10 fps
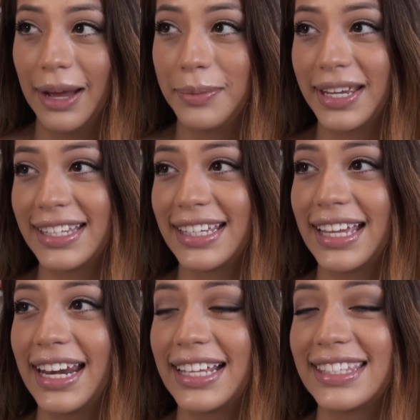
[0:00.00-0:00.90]
Because
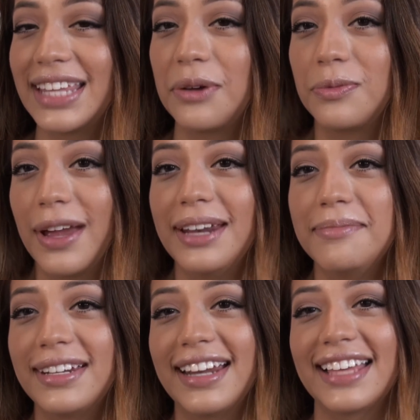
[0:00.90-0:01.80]
it's that red,
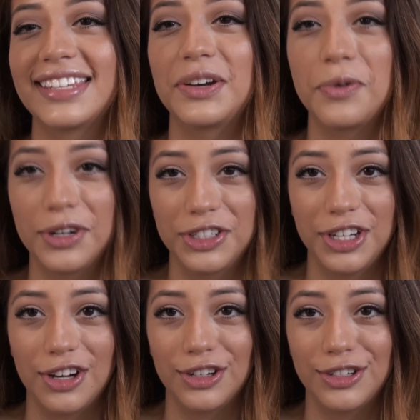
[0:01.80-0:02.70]
but it has that orangey
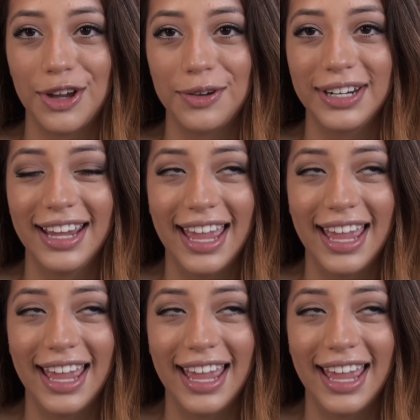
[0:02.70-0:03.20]
undertone,